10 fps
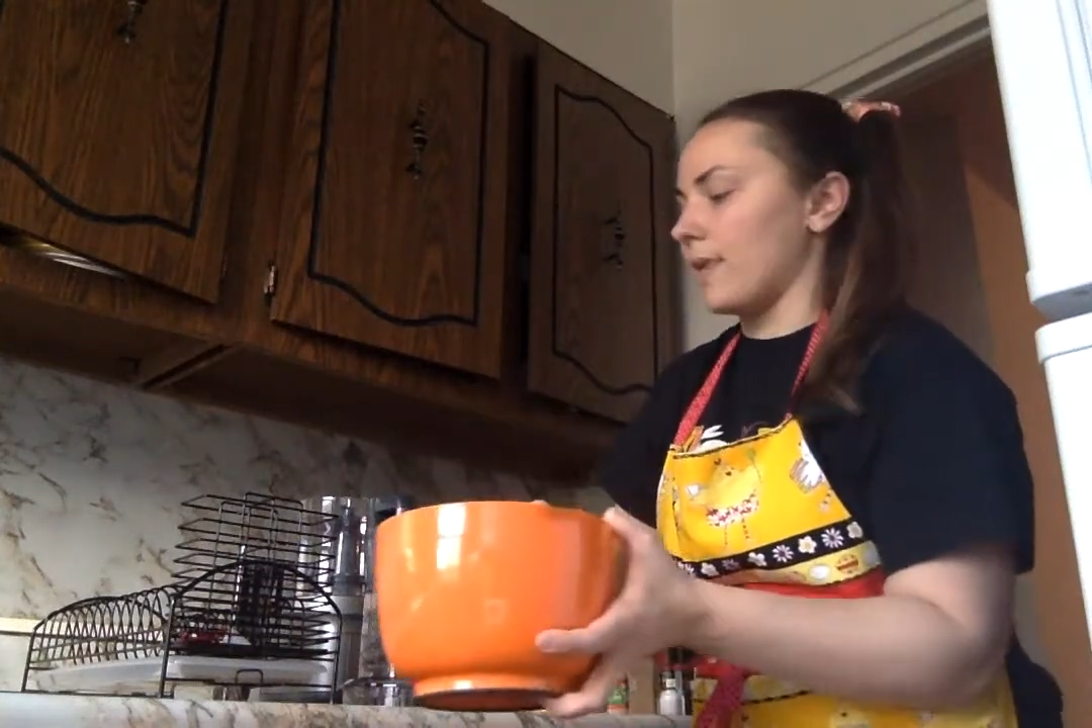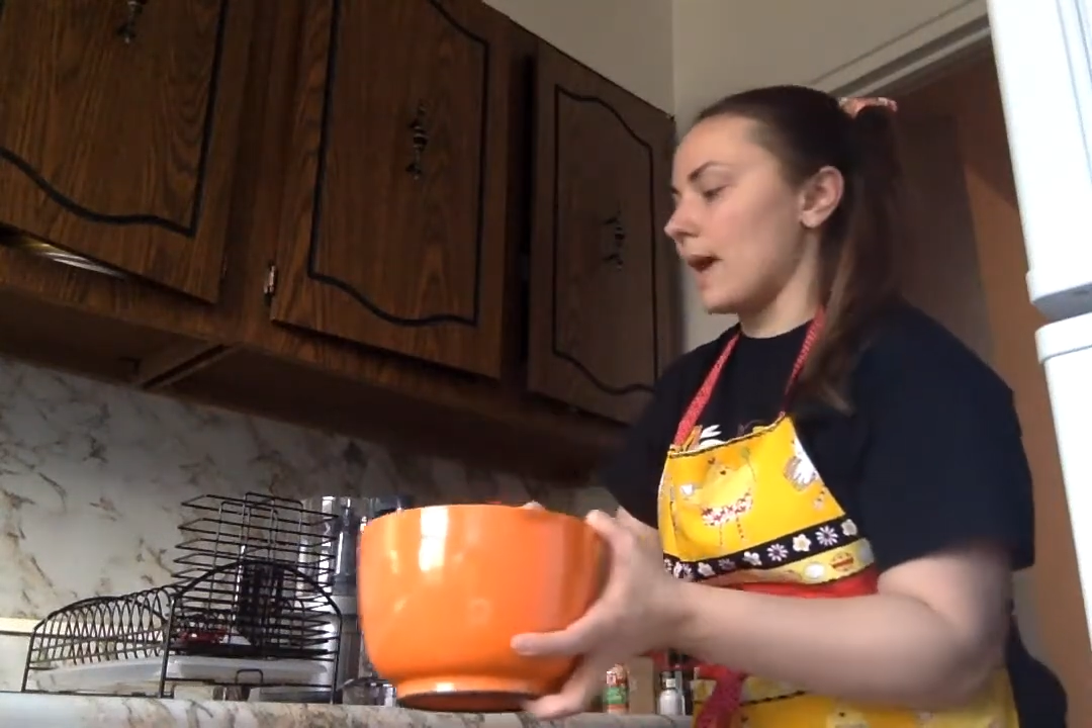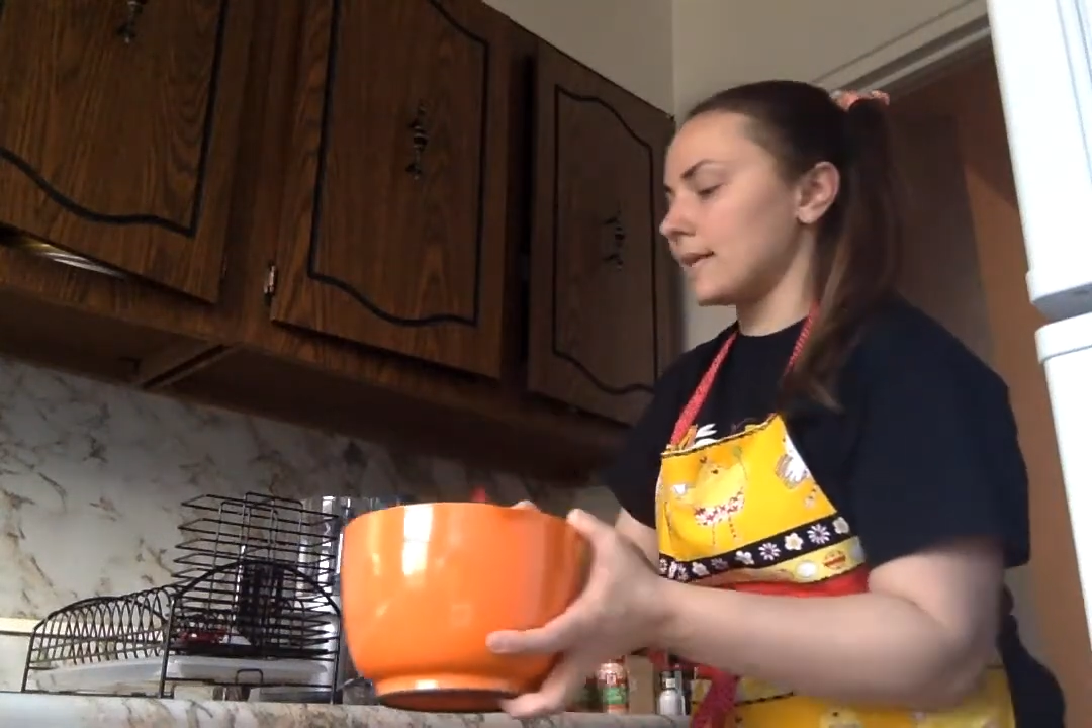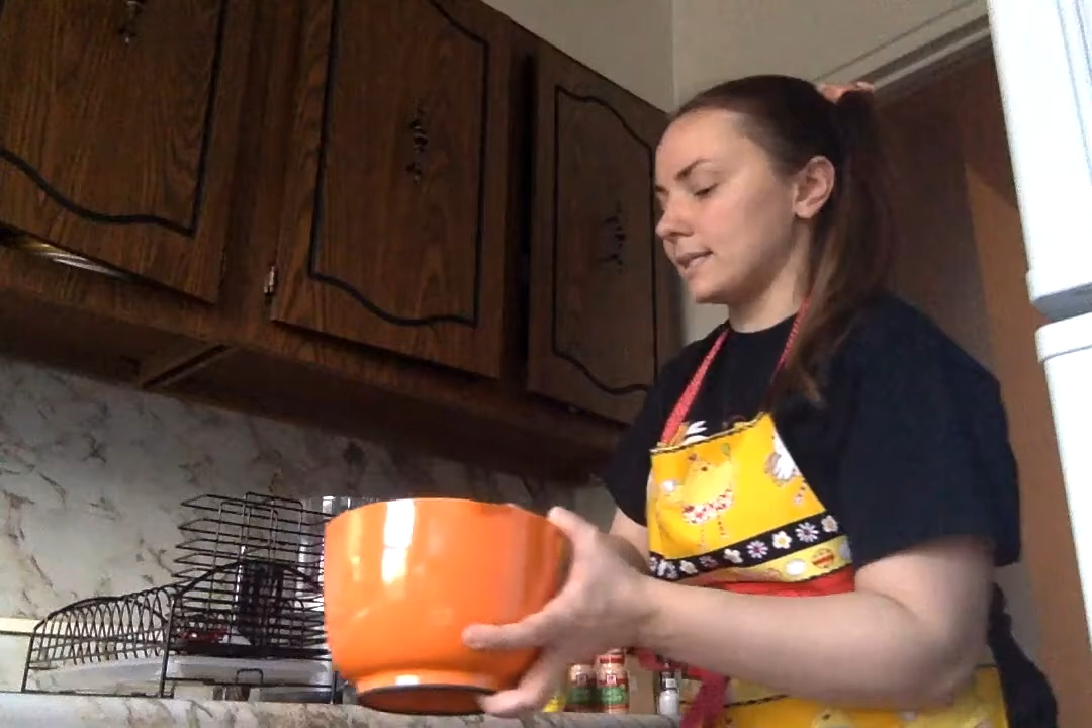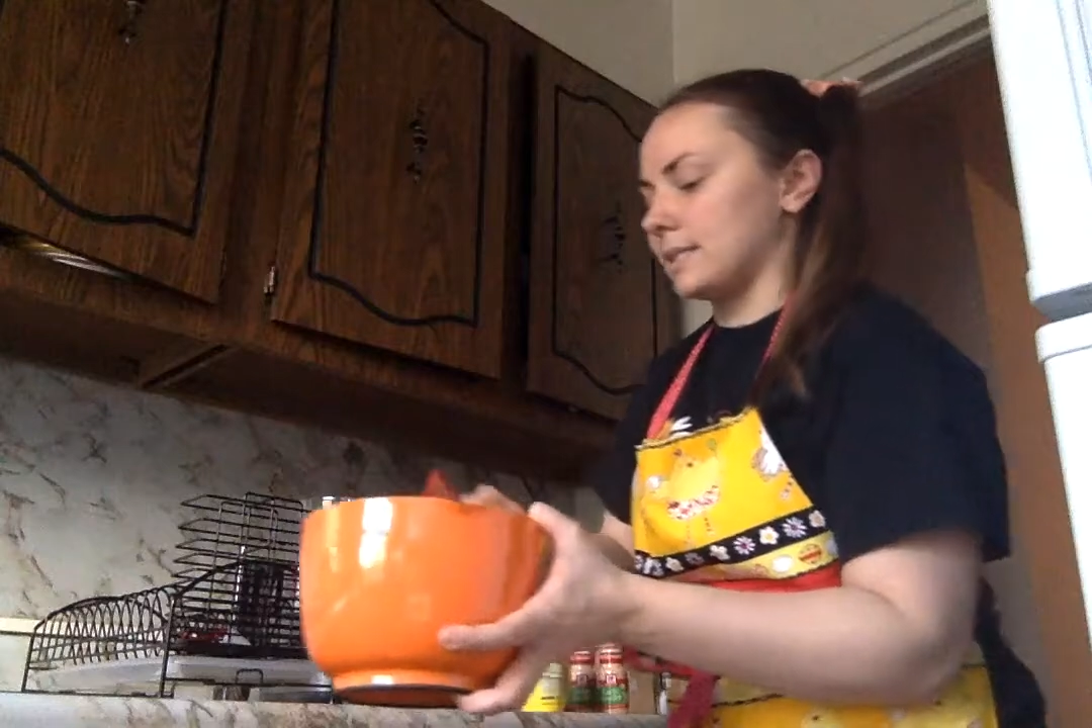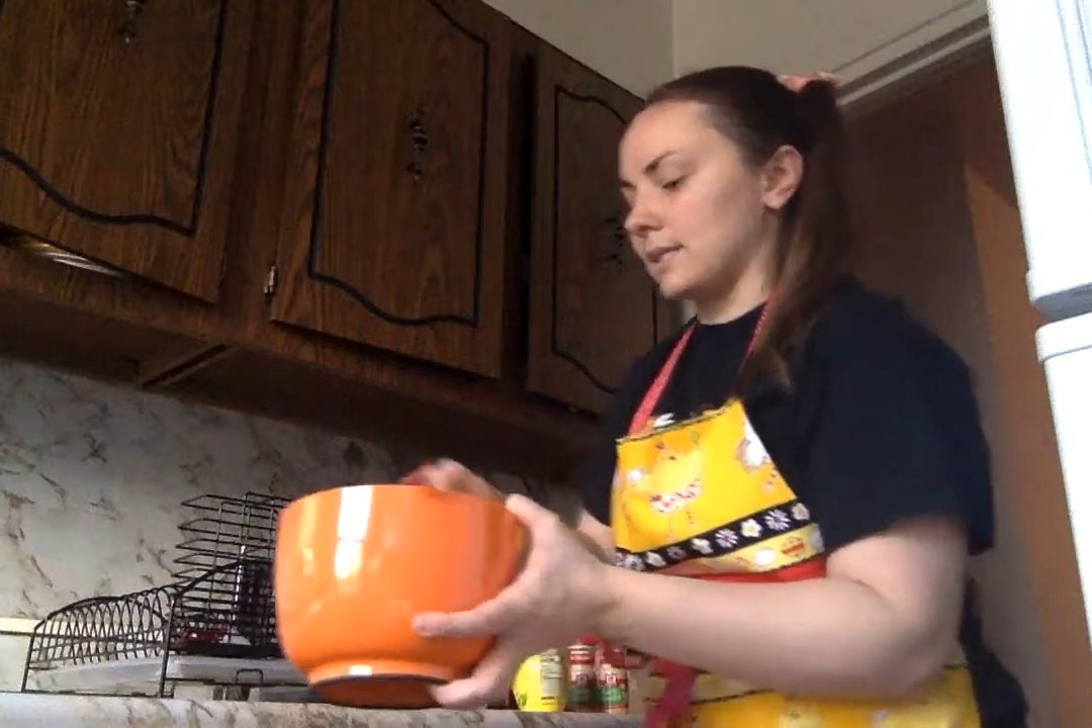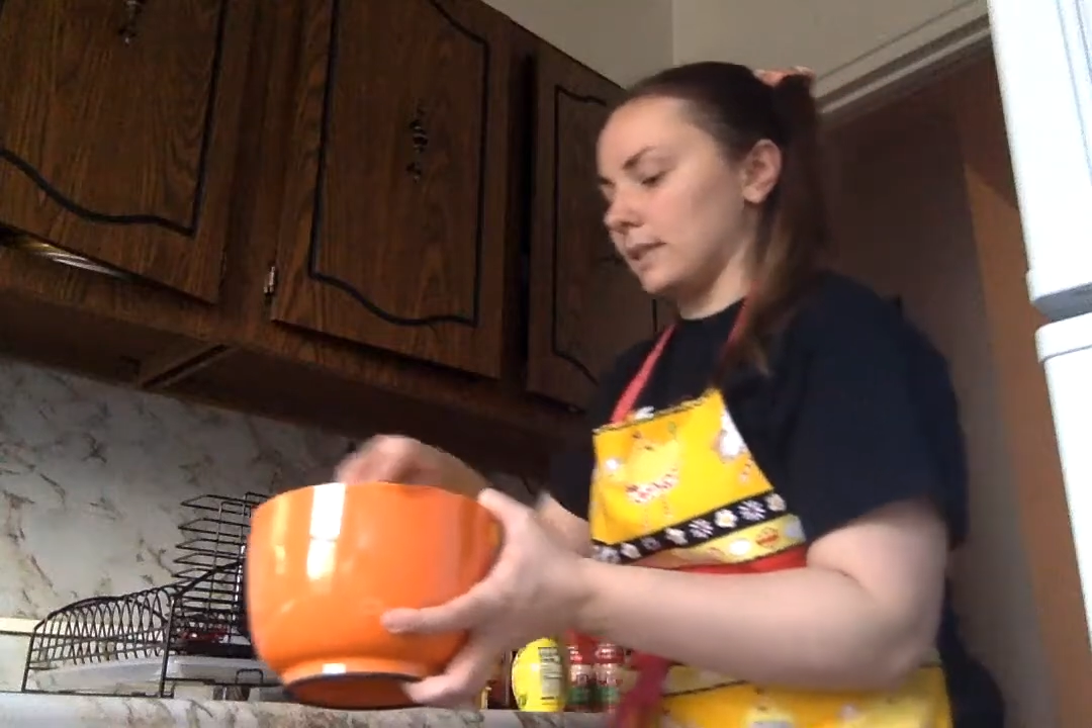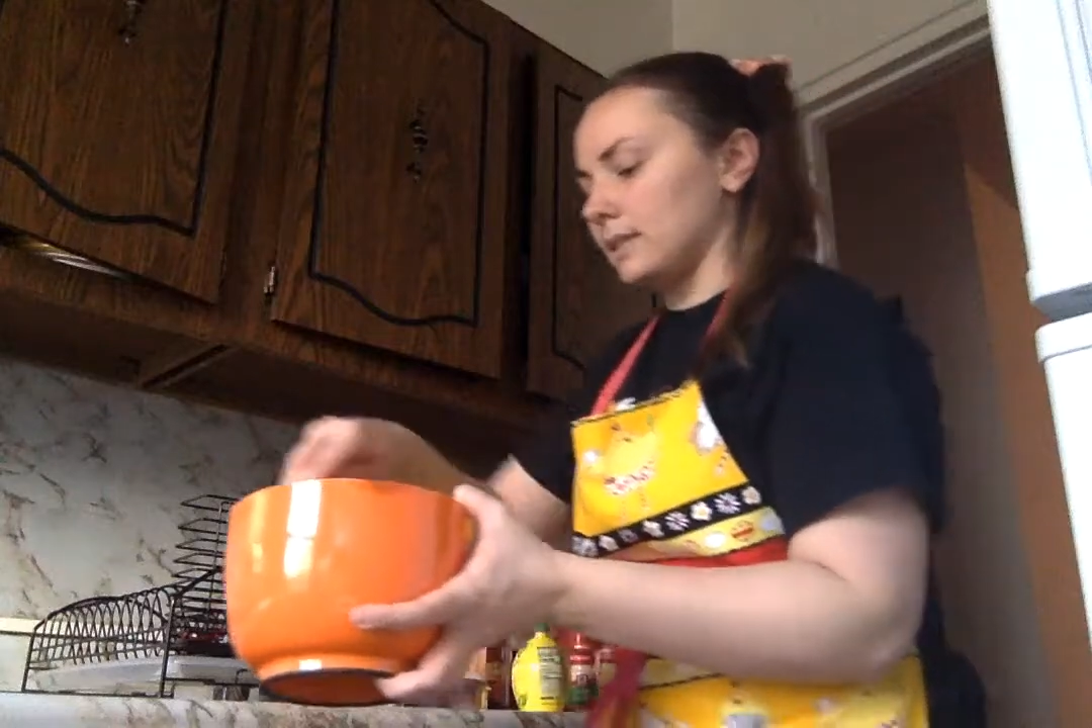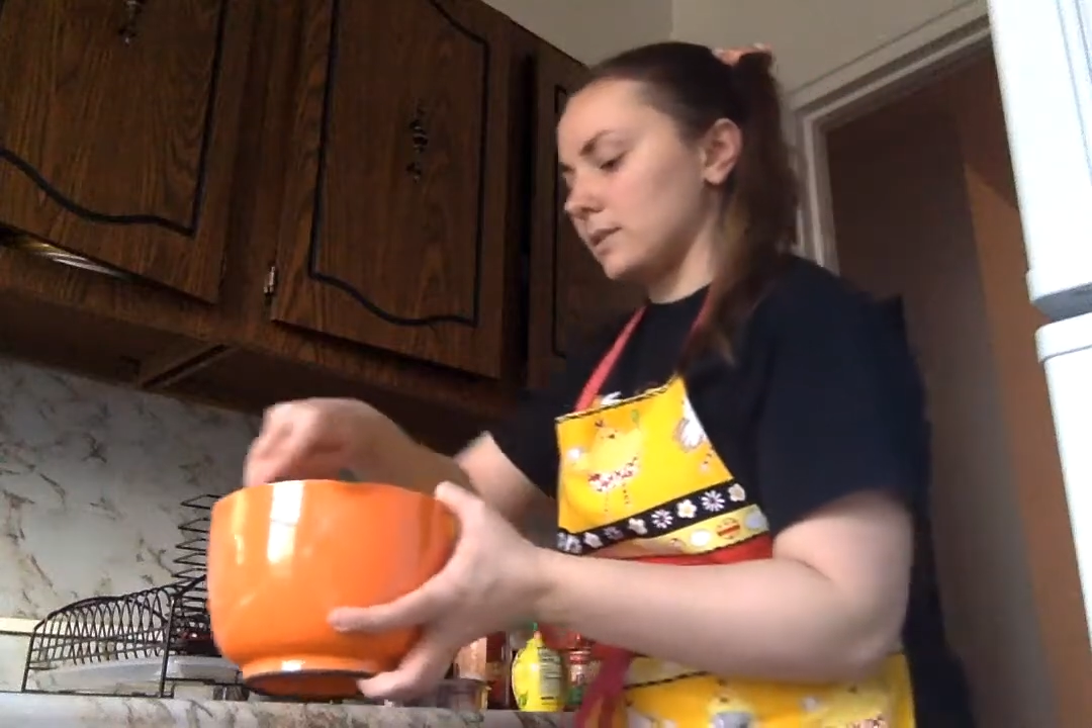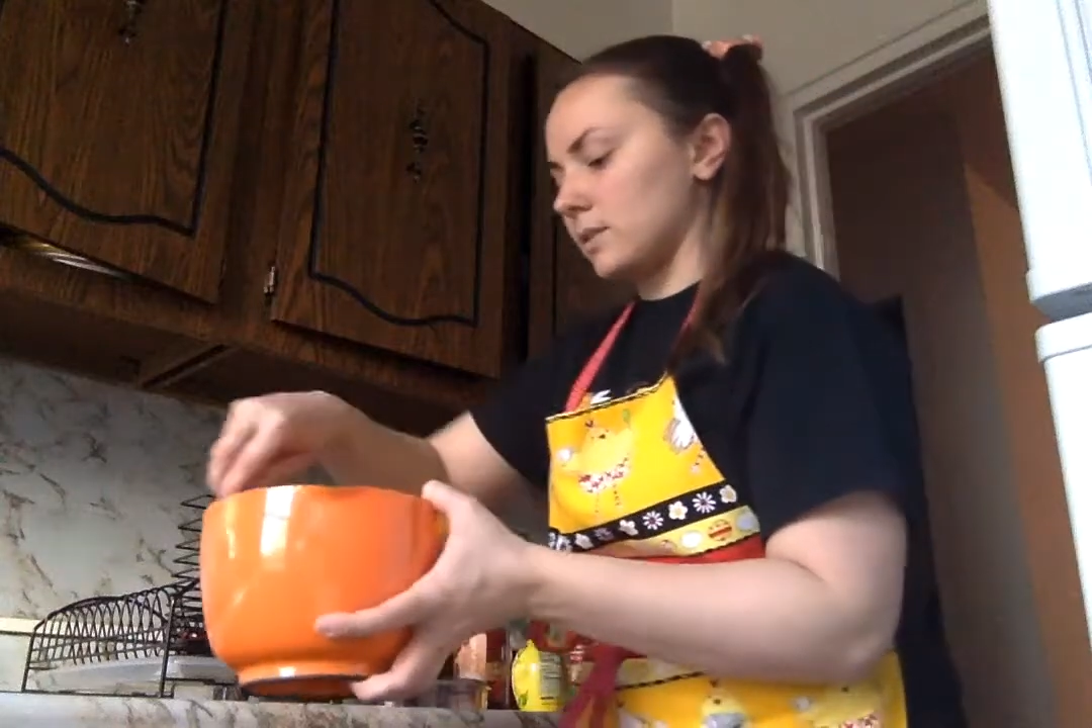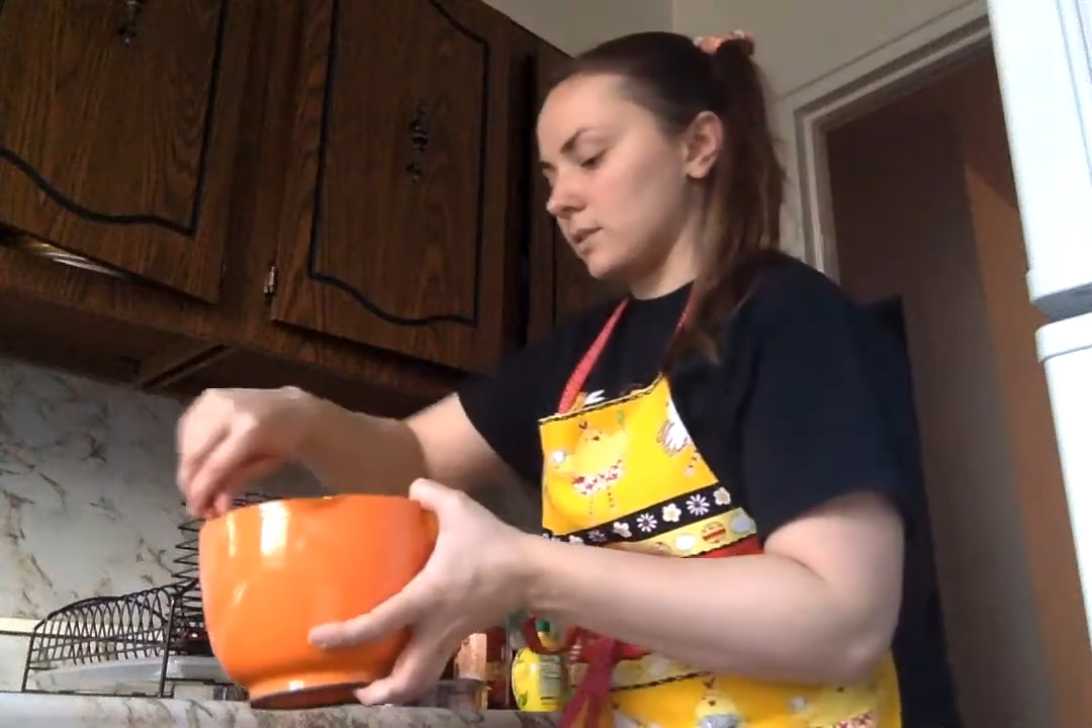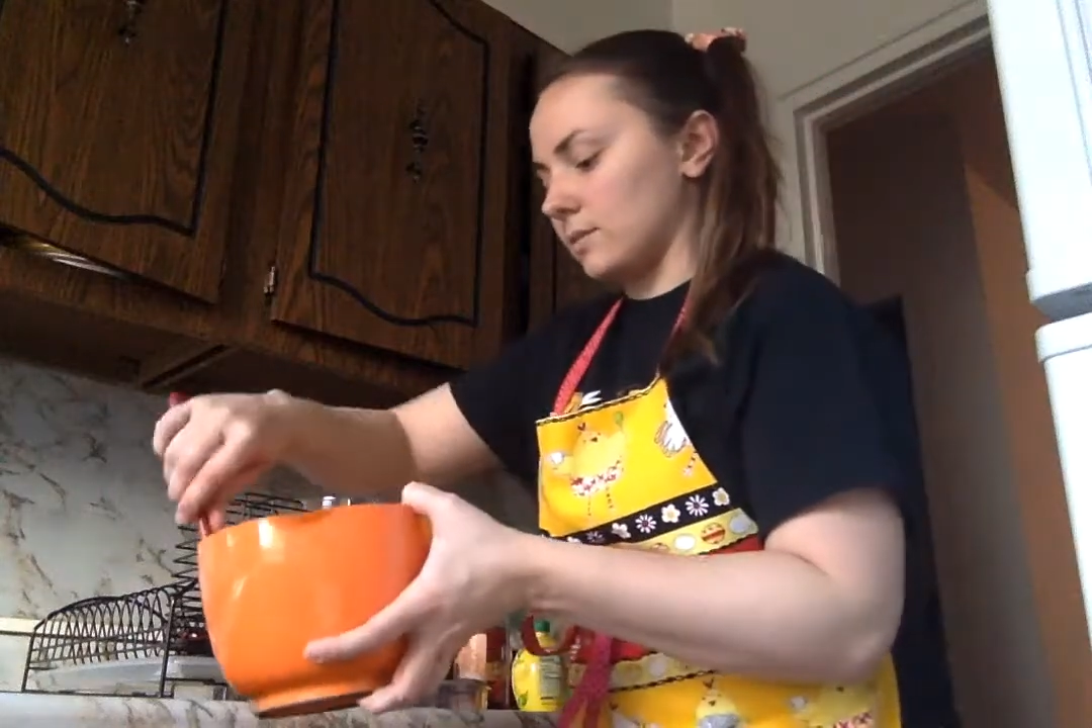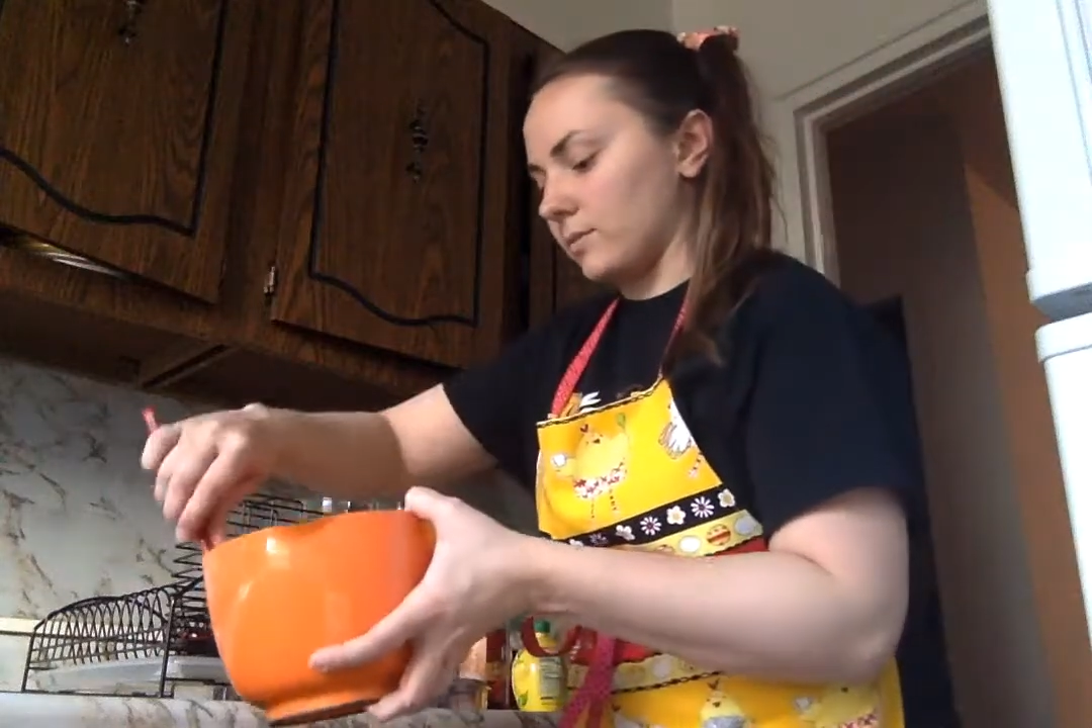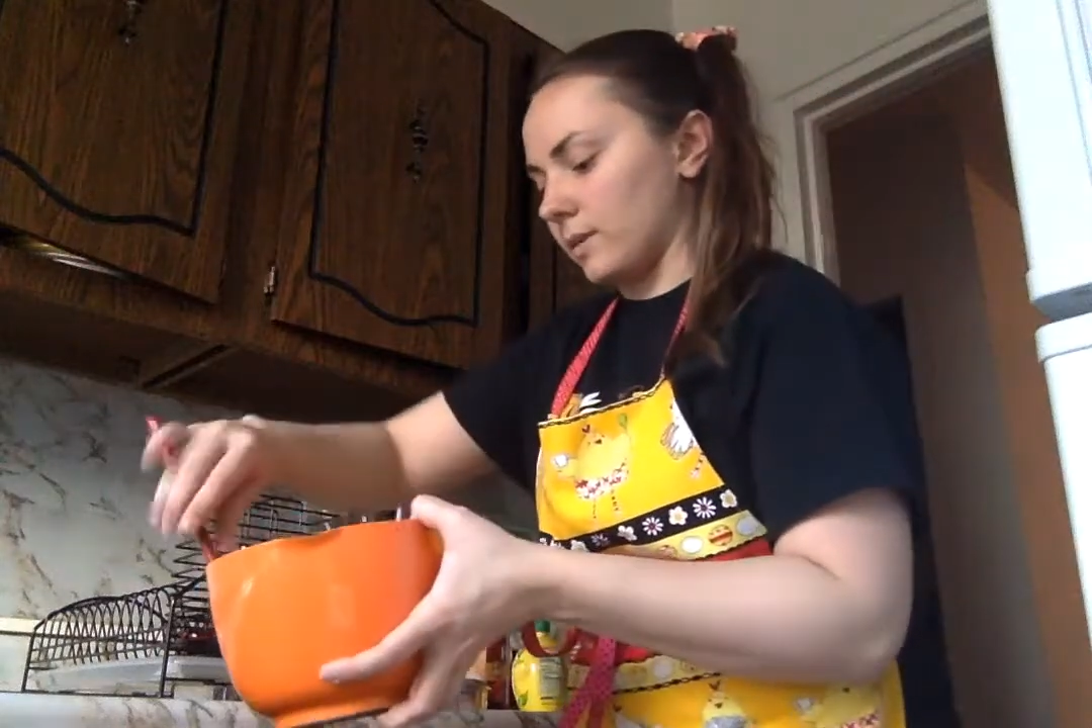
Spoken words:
that sits,